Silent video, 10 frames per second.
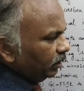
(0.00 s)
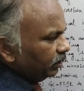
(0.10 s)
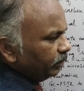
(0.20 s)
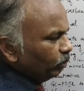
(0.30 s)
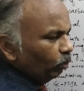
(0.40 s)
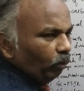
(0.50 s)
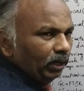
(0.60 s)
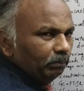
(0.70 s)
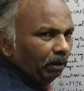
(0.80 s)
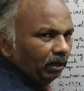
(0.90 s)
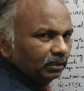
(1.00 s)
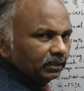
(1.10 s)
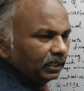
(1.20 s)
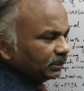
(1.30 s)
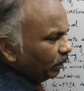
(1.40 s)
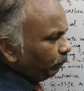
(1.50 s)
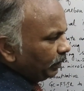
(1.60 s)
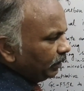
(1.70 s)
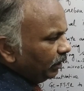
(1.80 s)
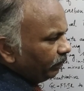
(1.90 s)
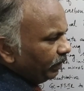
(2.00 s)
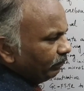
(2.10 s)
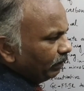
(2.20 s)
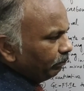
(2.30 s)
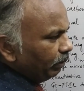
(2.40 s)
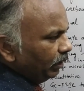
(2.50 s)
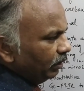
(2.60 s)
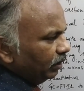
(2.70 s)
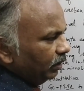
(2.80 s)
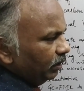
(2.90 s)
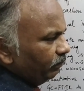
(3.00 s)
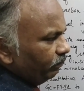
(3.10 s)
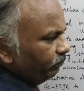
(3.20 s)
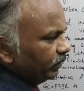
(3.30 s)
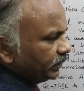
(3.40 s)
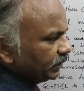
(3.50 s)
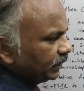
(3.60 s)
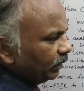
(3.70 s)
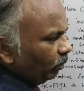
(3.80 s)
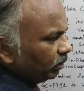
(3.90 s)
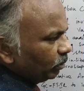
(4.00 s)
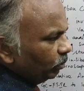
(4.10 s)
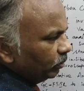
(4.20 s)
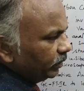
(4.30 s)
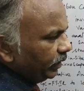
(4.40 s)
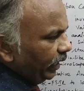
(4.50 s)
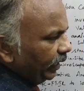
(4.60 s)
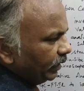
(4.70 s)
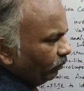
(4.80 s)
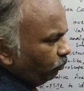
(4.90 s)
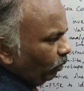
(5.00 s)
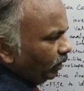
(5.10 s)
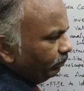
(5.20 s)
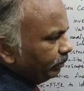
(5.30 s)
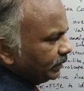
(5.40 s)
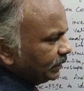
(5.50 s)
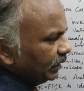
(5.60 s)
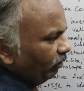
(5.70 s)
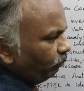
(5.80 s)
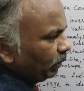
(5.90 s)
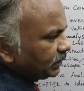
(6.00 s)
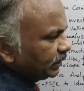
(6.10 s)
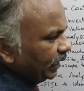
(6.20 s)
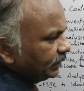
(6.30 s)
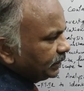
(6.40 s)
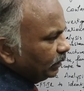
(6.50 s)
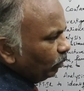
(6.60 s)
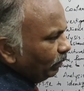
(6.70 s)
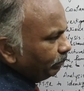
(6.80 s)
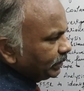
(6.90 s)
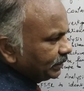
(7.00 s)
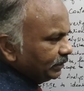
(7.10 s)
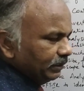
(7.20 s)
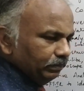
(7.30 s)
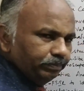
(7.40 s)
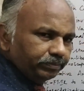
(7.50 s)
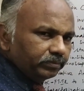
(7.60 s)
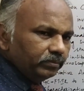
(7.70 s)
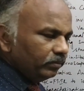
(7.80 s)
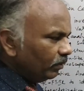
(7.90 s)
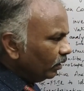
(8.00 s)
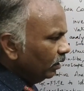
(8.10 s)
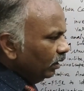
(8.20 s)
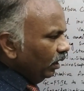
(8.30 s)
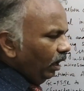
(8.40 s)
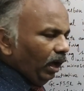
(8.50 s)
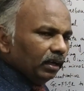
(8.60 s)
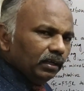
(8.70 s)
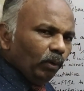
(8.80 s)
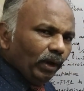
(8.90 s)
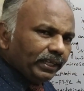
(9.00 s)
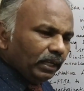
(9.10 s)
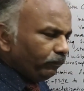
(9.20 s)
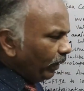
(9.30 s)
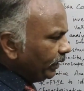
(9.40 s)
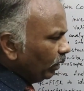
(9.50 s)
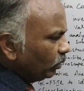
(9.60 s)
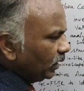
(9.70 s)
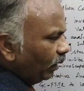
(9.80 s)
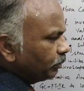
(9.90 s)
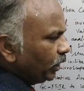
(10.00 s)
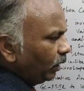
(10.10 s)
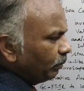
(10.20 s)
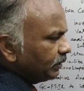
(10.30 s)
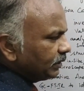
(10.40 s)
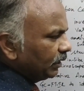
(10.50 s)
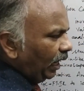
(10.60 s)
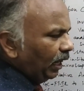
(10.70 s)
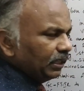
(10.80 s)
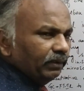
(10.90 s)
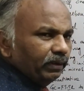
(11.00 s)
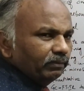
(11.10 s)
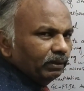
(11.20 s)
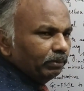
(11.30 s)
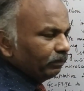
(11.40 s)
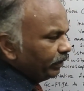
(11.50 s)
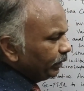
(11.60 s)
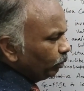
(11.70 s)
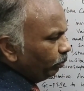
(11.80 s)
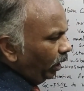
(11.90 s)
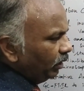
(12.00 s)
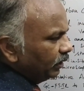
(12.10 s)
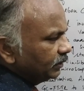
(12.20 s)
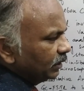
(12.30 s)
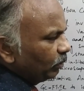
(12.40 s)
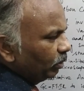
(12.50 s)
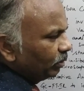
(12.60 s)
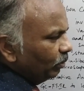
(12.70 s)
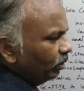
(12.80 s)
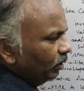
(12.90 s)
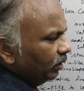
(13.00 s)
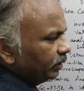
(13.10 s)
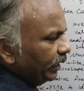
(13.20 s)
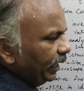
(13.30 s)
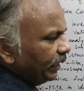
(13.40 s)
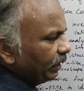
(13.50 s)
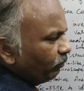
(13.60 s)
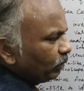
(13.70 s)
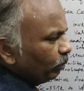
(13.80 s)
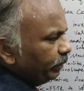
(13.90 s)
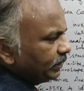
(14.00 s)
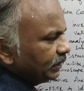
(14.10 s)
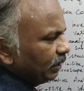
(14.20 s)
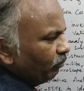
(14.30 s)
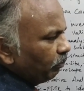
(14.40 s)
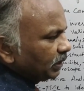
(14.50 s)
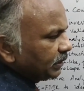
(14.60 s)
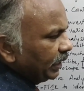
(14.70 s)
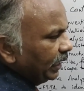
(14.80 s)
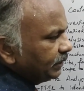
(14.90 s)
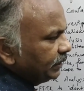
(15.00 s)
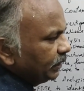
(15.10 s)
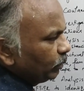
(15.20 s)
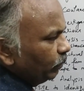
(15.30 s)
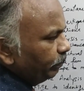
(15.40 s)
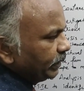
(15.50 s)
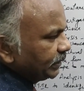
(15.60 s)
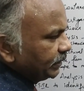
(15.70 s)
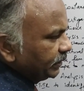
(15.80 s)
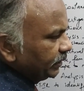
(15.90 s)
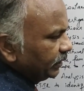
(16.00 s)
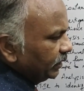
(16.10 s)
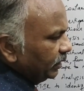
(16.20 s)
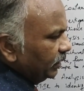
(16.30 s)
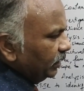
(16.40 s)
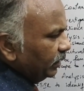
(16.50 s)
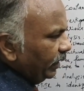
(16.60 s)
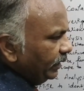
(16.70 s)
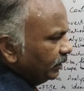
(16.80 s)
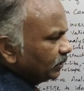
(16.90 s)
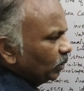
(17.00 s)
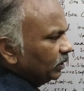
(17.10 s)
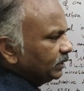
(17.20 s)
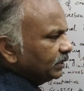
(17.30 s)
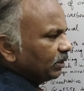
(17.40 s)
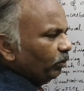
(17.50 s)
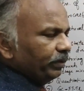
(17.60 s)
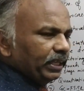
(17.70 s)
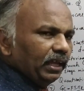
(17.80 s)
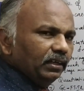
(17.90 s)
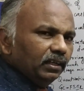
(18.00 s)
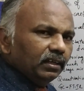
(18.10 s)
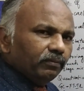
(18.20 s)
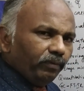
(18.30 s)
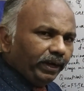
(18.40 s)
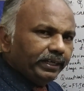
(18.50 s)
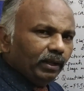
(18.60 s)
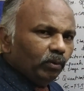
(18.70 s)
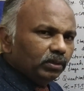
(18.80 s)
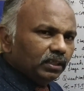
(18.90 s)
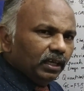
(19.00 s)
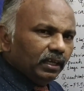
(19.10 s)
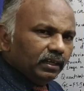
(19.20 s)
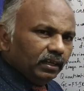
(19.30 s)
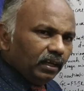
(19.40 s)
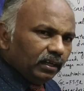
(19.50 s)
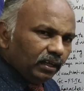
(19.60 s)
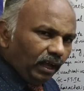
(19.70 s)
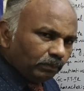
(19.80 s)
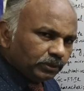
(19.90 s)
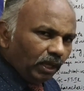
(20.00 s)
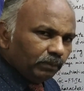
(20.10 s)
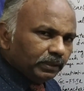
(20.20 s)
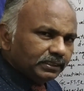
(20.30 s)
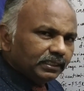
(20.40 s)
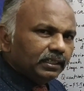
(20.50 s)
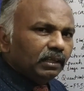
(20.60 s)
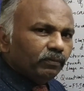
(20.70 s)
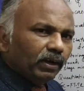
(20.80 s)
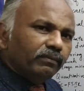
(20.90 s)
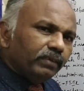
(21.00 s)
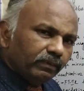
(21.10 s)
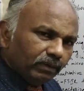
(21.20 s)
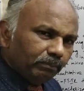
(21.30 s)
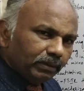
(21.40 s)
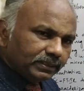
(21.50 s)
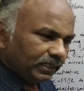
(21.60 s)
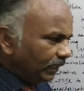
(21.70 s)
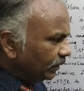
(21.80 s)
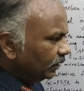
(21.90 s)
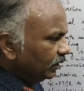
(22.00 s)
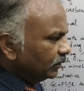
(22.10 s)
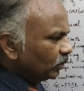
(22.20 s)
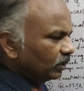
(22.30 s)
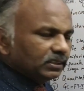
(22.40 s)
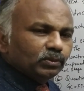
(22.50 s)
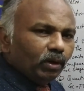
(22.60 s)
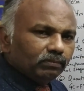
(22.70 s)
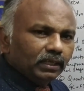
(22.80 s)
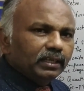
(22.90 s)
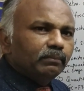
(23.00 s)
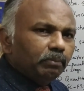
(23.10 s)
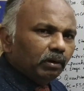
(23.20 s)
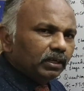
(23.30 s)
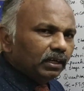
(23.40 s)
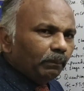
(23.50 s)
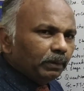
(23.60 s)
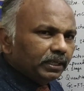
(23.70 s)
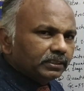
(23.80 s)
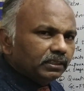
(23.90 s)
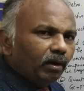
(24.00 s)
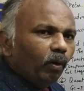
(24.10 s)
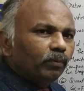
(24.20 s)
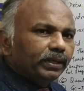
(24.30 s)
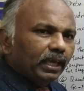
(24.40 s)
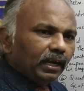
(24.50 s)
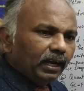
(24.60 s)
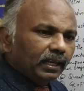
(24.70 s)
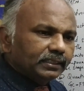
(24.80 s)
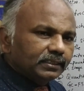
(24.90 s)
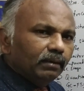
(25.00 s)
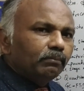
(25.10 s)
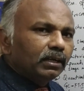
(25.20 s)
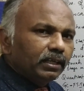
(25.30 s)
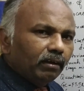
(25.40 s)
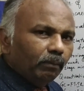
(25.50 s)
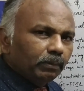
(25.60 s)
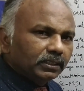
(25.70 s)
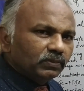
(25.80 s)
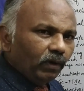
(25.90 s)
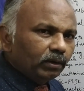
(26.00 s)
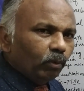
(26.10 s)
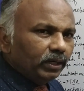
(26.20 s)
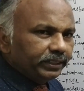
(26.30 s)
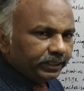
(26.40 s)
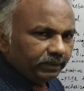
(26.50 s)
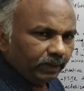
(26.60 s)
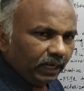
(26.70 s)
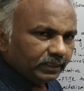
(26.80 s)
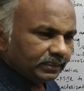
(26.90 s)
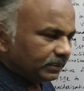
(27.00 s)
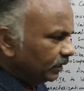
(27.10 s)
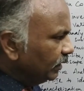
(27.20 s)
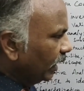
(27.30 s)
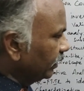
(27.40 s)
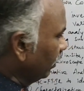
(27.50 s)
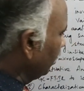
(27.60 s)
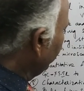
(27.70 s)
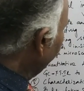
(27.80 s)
nu 1 bar, that is at particular wave number, which is equal to AF1 BCF plus AG1 BCG. now I can find out the absorbance at another wave number V2 bar equal to AF2BCF plus AG2BCG. Right? So this is how we can find out the absorbance in different wave numbers. Right? So this is one of the important application how we can analyze the multi-components for quantitative analysis in IR.